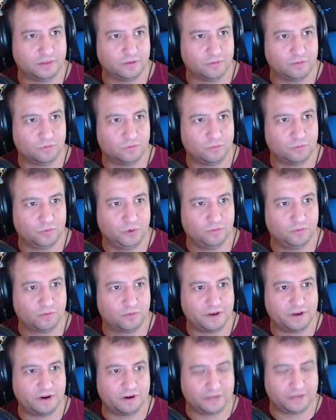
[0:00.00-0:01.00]
we've
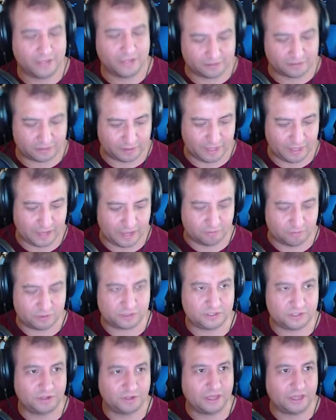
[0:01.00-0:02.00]
written our text again. We're
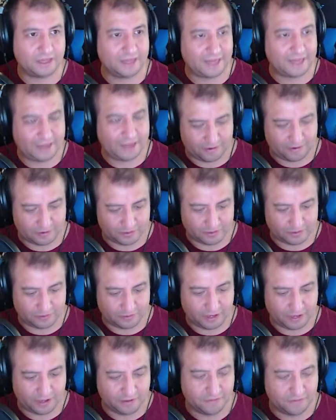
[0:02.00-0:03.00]
still on layers,
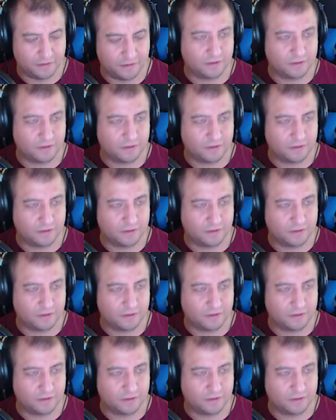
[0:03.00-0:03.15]
okay?